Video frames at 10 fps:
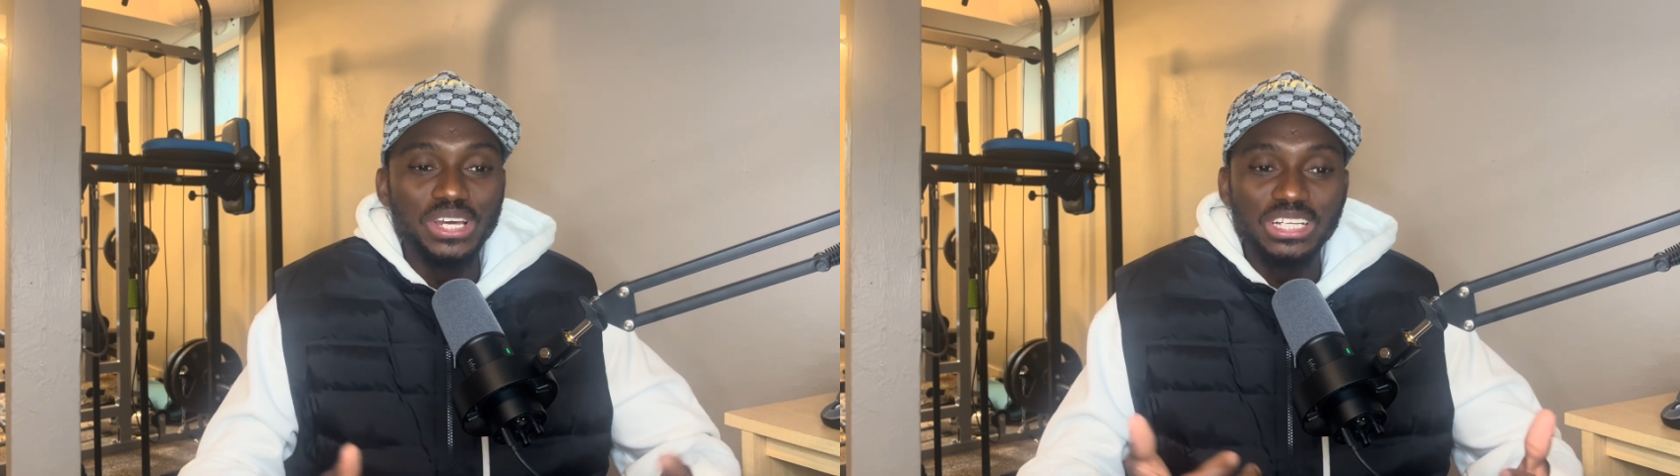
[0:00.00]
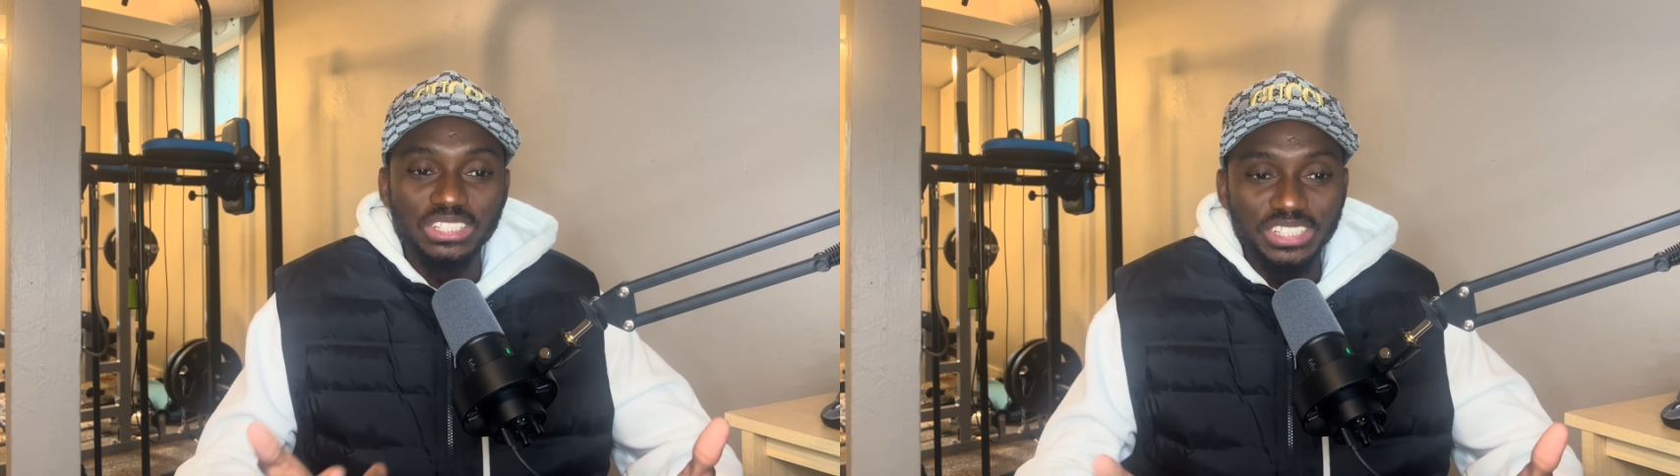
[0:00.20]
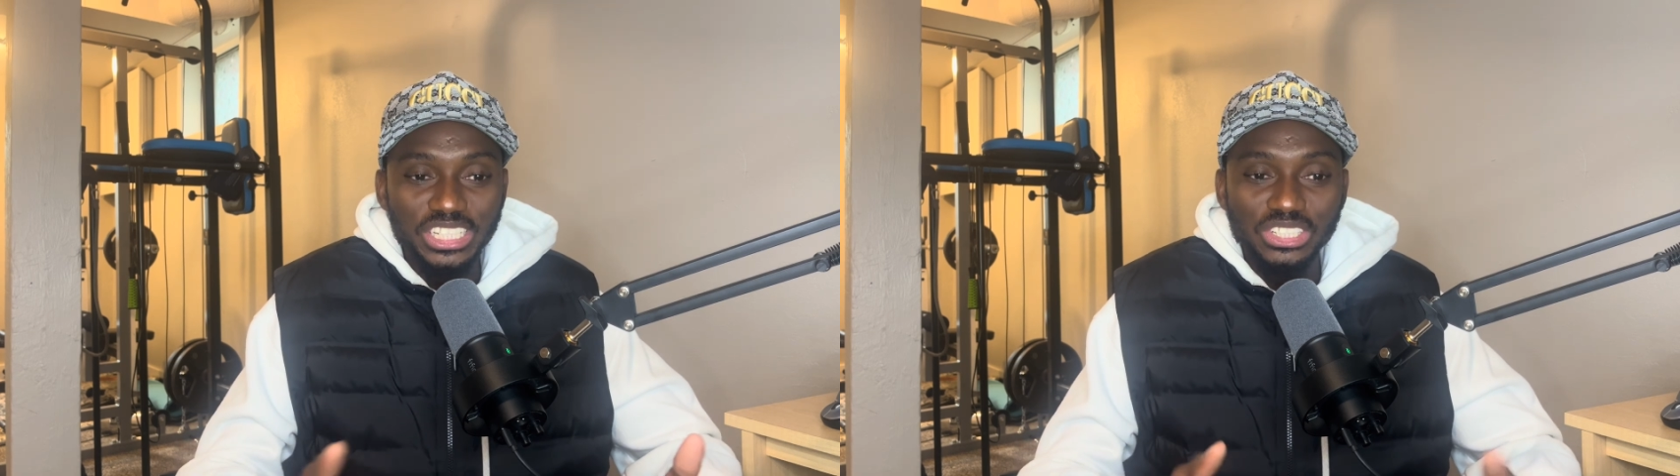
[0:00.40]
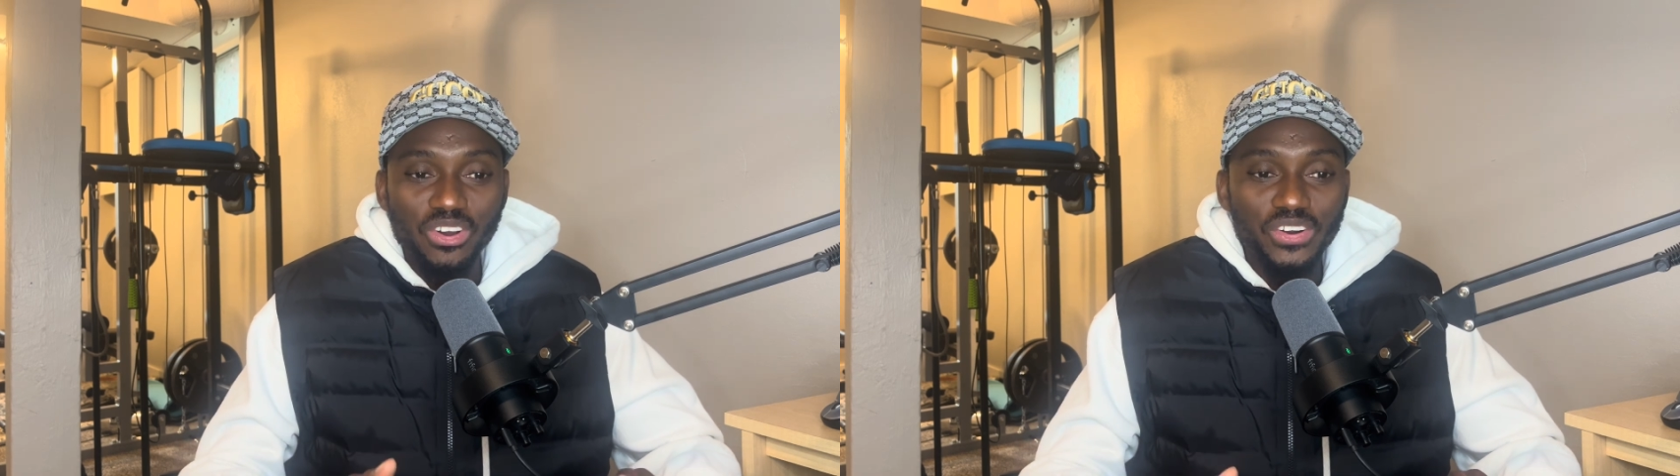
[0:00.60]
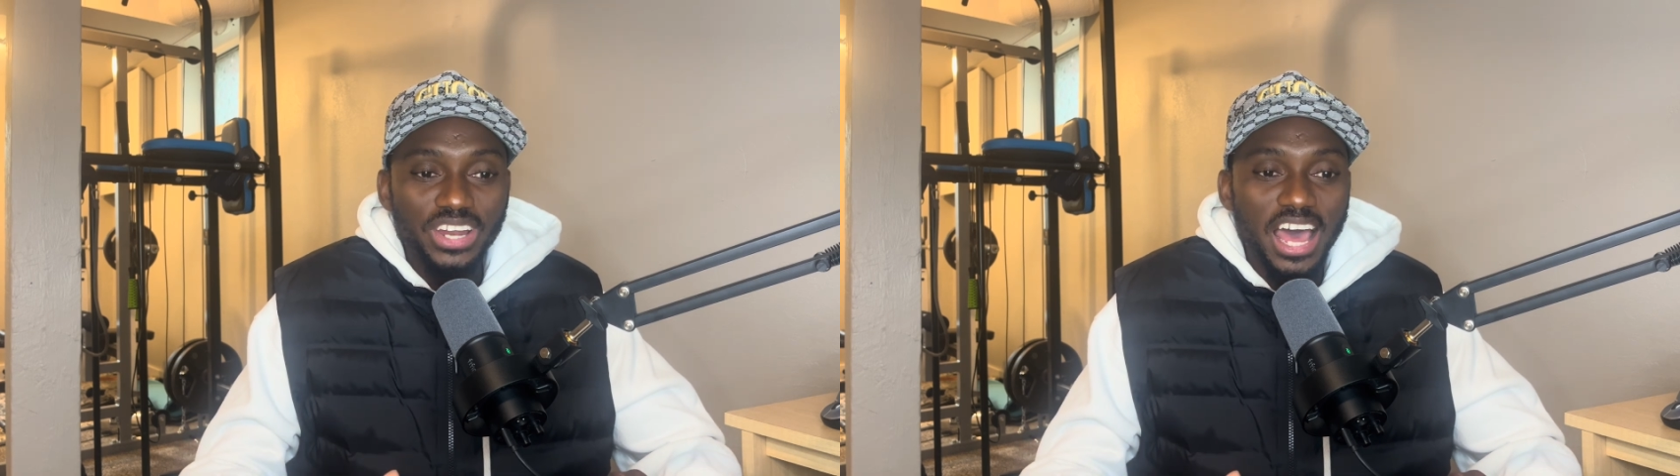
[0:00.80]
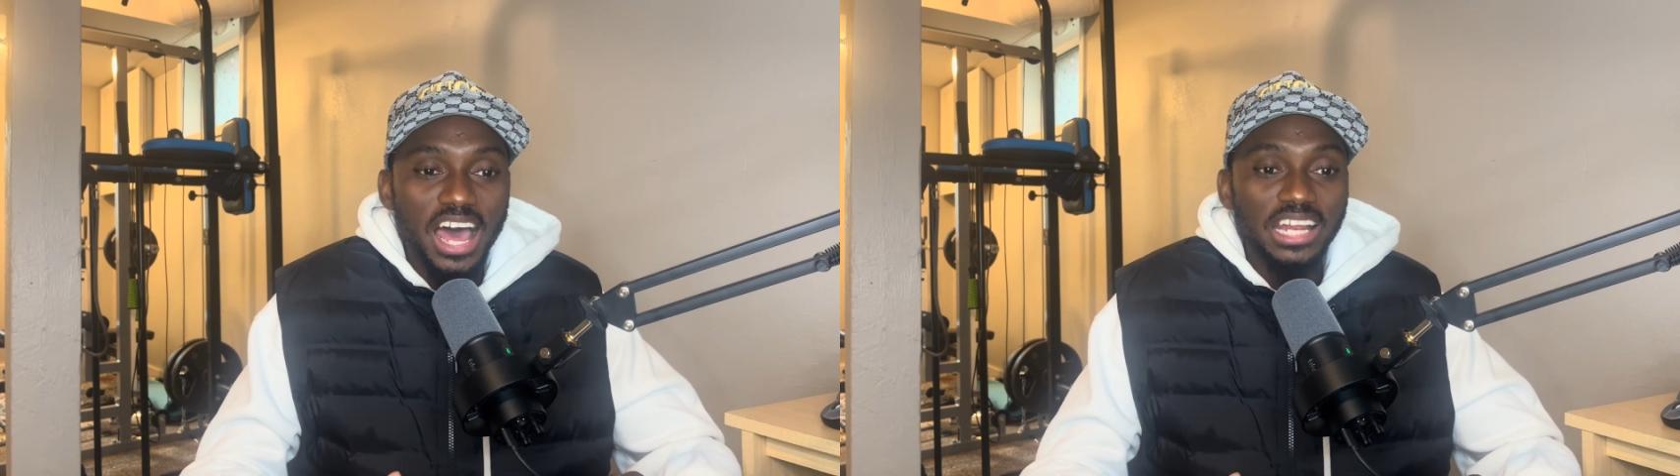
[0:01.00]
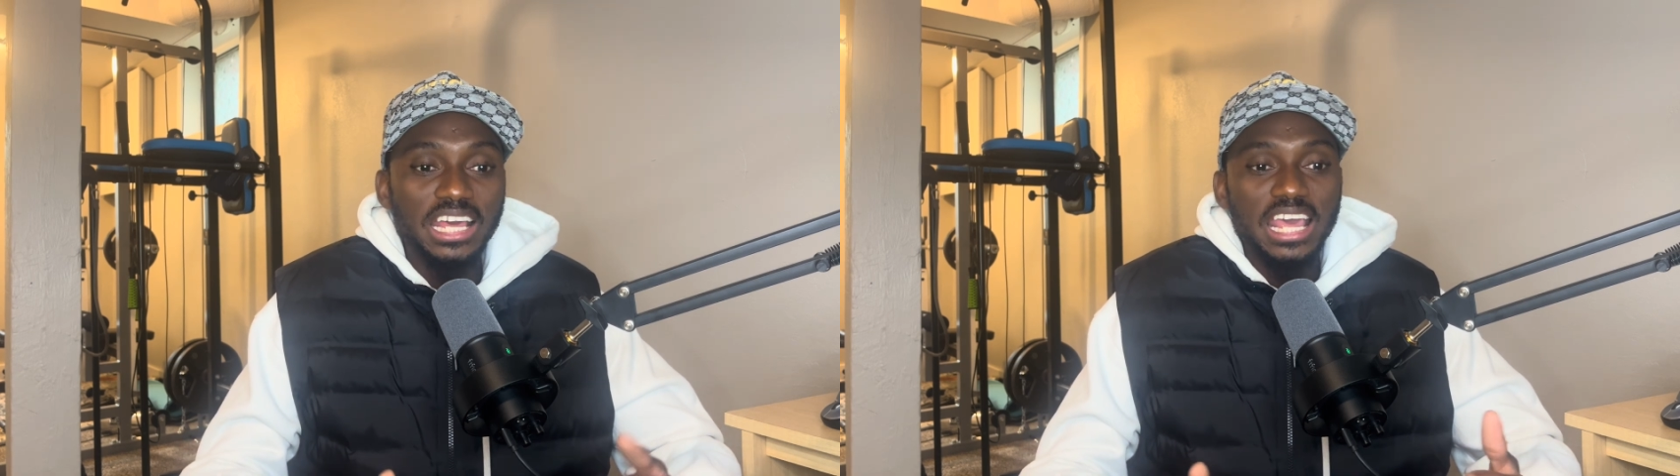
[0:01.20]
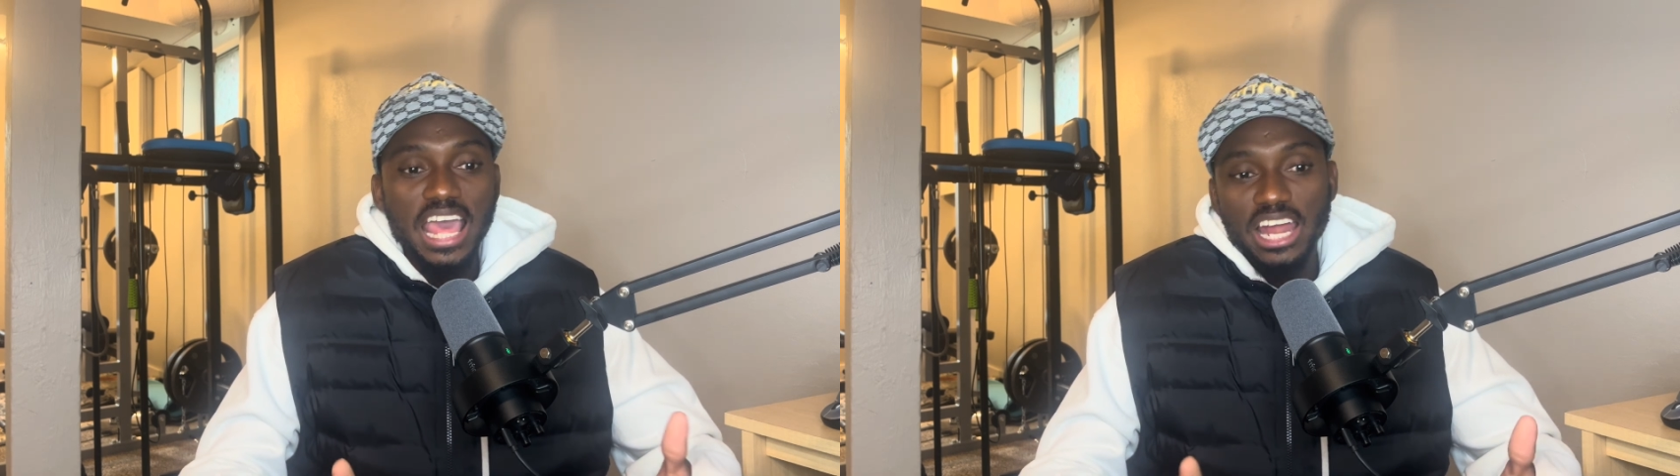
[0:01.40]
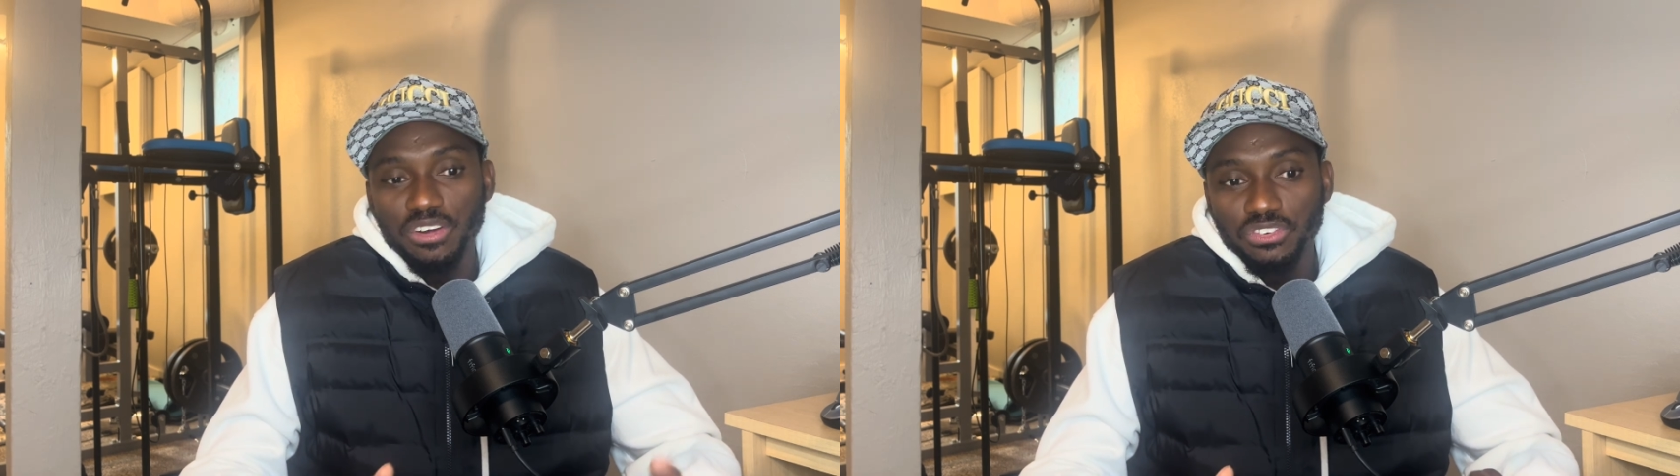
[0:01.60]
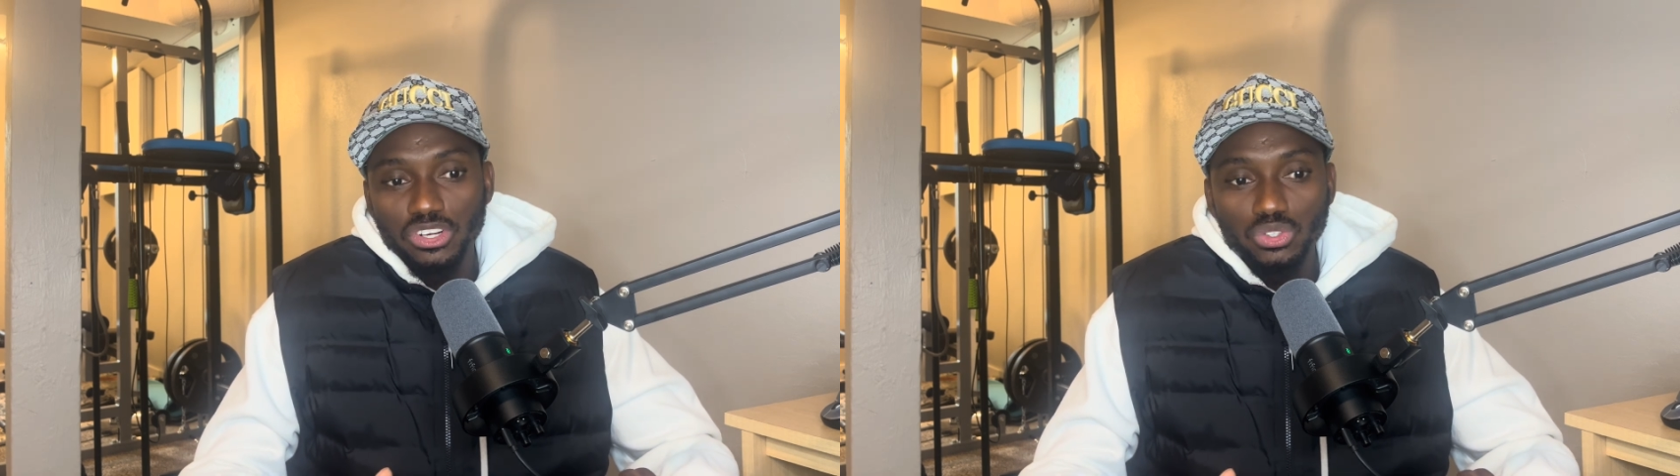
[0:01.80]
So, they scored that. And,
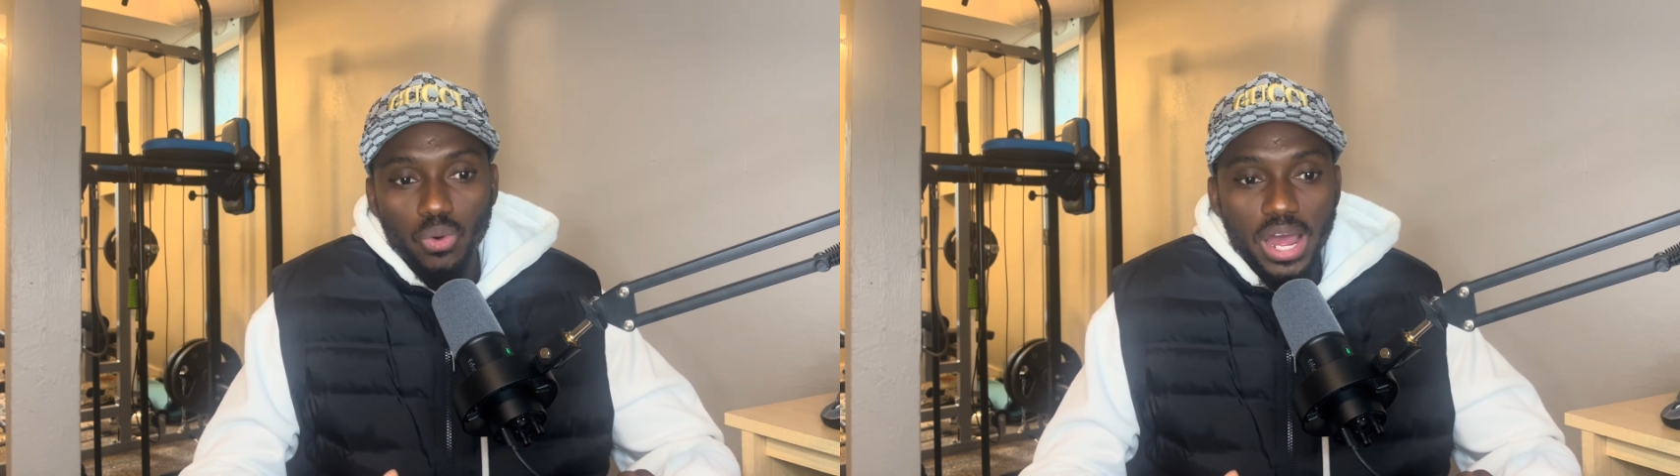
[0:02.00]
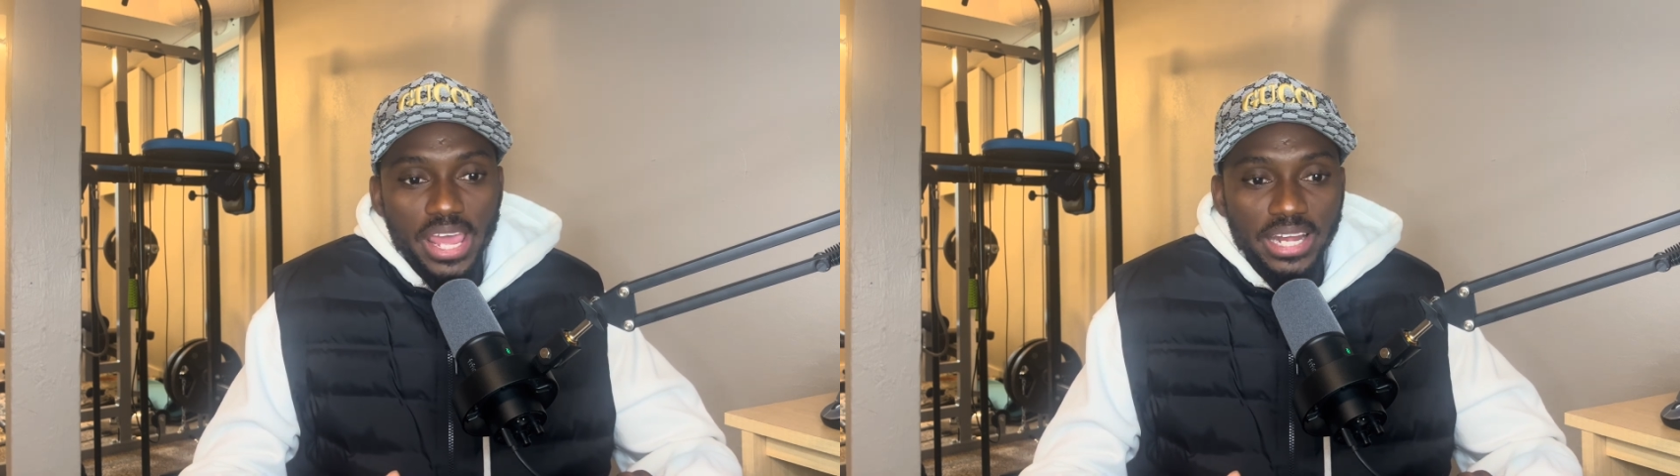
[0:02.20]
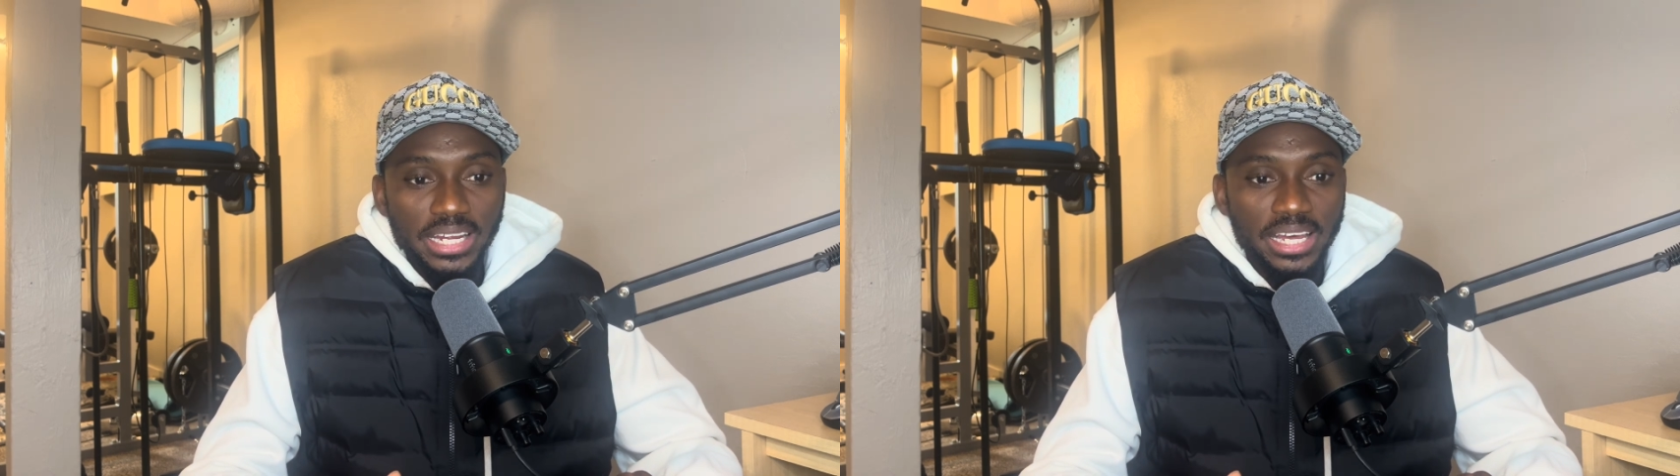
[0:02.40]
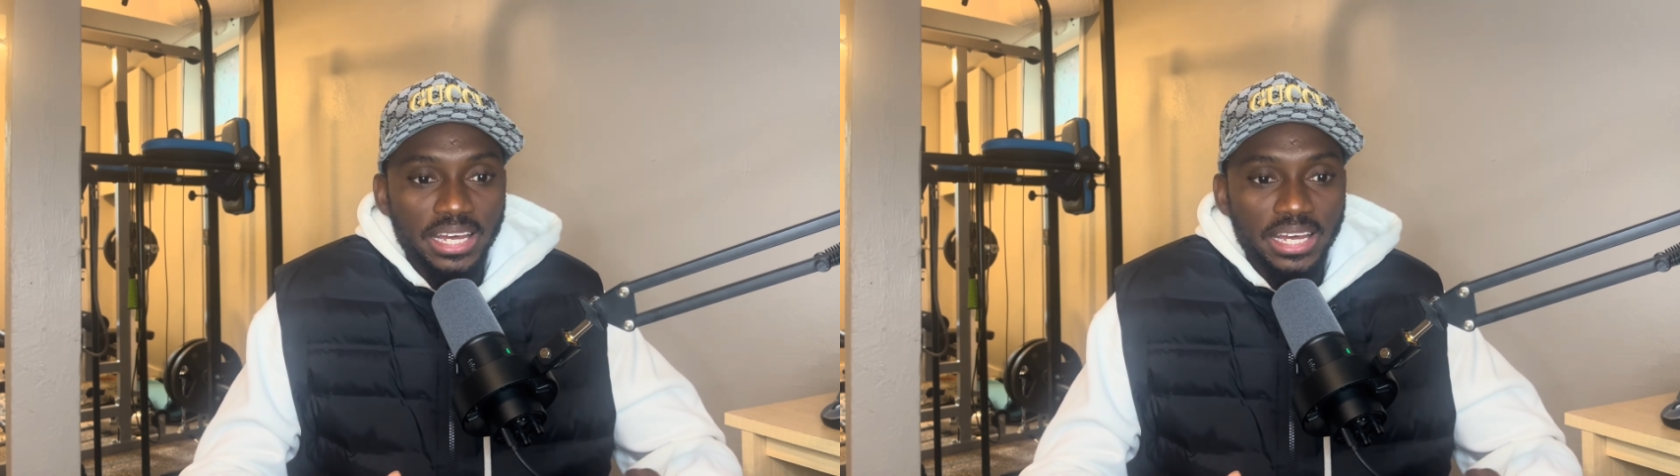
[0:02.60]
of course, Ryan